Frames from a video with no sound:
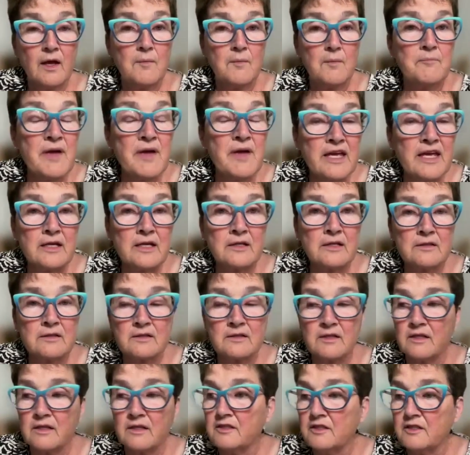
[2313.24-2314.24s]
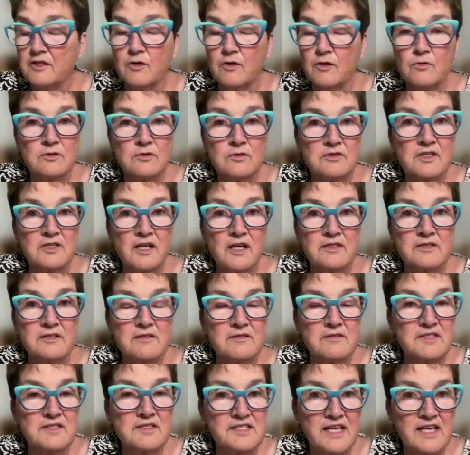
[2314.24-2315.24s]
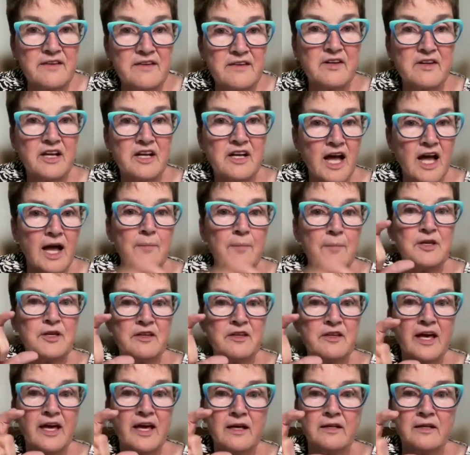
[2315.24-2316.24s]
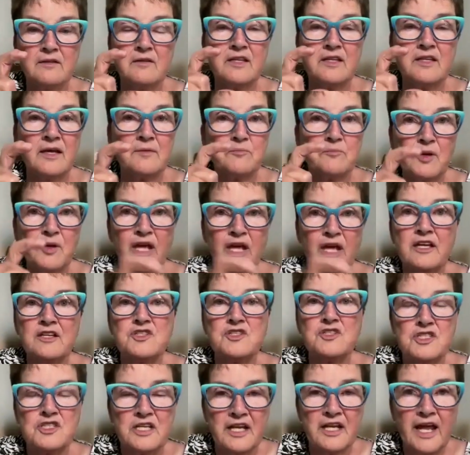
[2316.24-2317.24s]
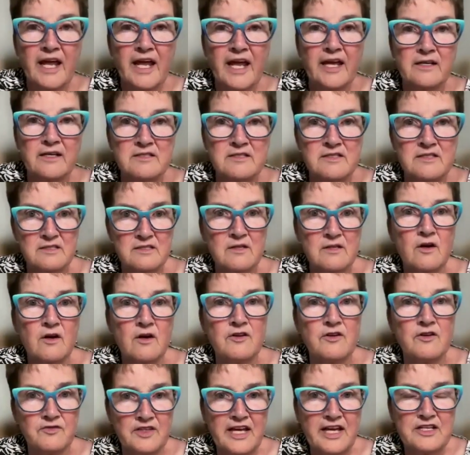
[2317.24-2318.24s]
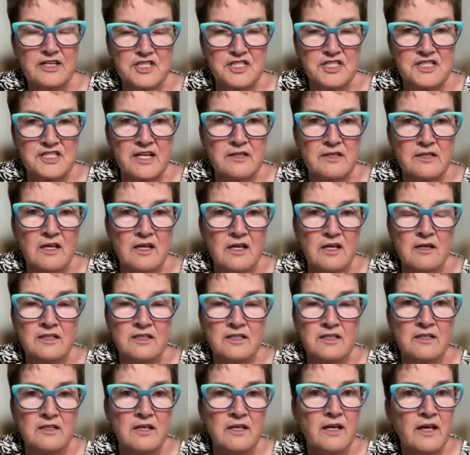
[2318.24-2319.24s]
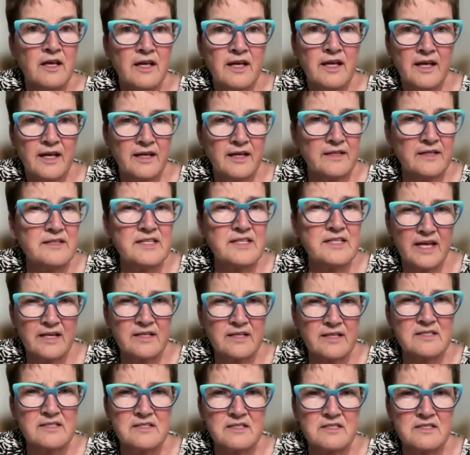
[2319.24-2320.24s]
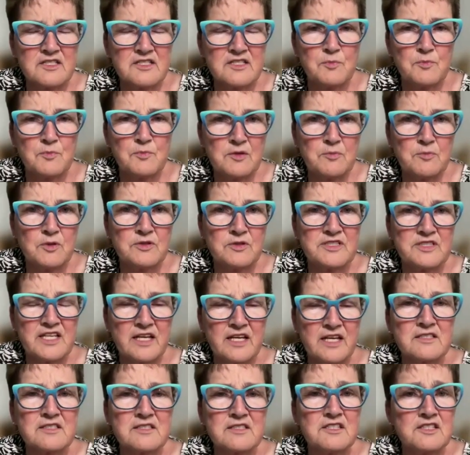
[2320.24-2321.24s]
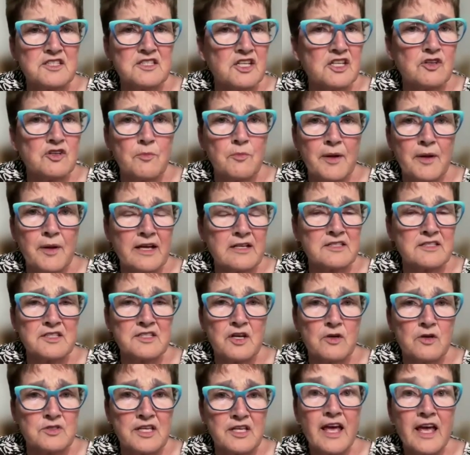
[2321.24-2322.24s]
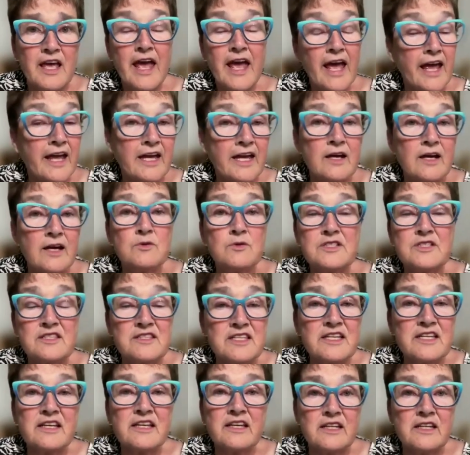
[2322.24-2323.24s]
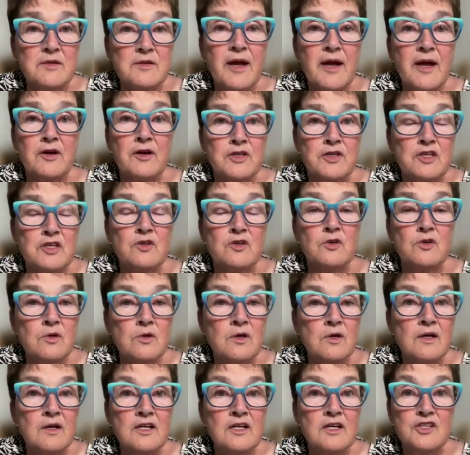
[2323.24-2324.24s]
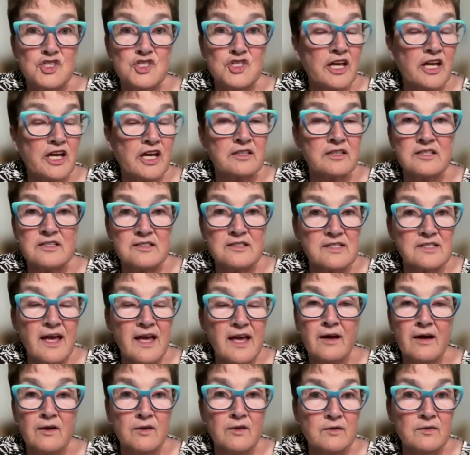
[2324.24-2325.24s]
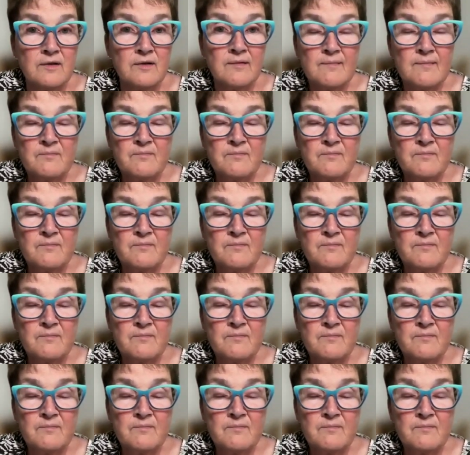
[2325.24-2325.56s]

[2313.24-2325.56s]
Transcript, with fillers: Make you know save a copy of that that page that has our flash sale on it and text it to people. Text it to your past host. Hey, I was thinking about you. Check this out.